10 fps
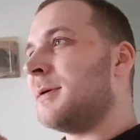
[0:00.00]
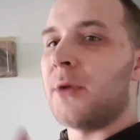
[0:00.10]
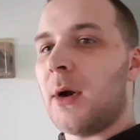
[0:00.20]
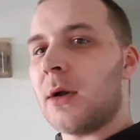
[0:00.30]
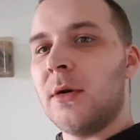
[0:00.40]

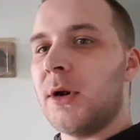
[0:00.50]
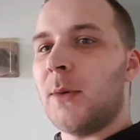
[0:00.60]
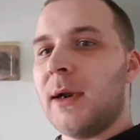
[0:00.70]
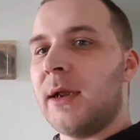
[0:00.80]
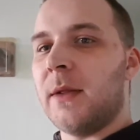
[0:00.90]
So I couldn't do
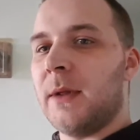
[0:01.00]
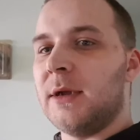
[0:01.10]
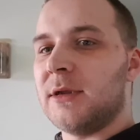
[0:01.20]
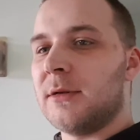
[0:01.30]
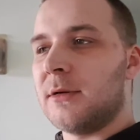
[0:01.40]
any of
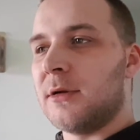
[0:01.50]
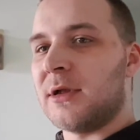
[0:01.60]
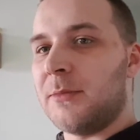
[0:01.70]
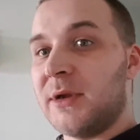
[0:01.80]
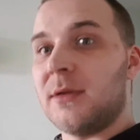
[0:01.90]
this because
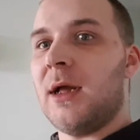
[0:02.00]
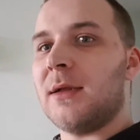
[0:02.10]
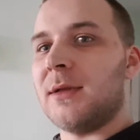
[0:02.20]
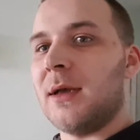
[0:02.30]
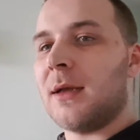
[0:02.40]
I'm
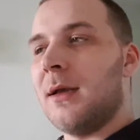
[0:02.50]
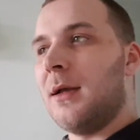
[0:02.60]
dyslexic.